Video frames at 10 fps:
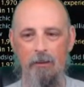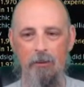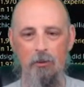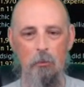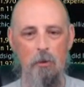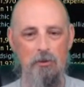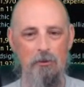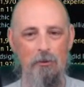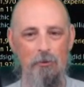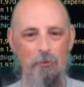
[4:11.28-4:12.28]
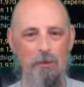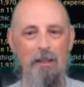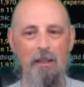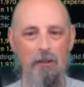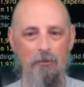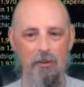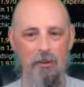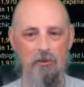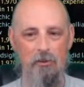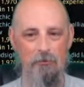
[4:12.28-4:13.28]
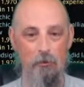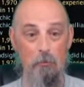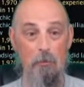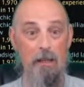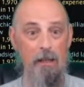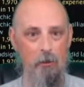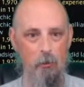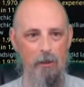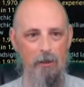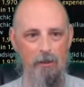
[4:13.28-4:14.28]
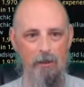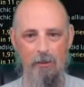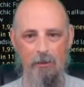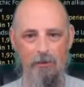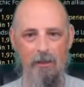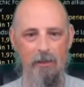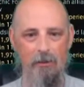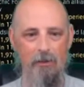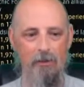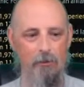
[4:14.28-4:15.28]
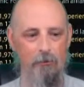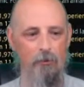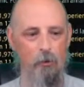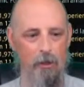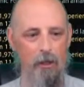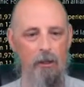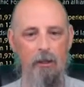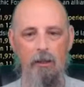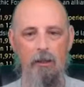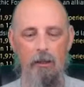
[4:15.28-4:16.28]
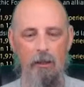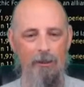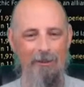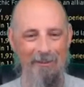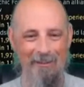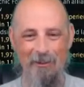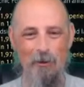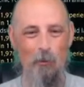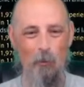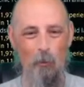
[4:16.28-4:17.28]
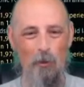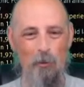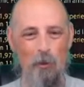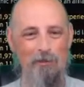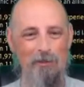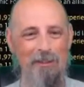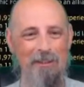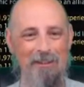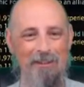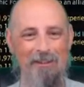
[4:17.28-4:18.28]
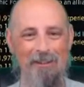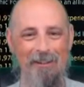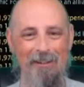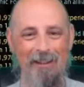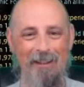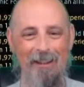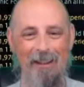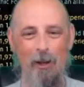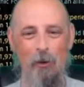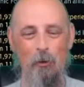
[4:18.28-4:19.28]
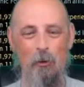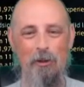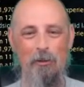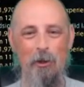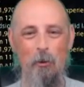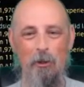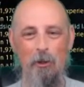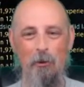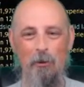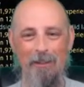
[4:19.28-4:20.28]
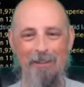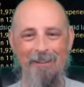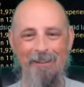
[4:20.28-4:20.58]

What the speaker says: So much of the beginning of a dungeon, for me anyway, is getting a sense of, okay, where do I fit in here? How quickly are we going?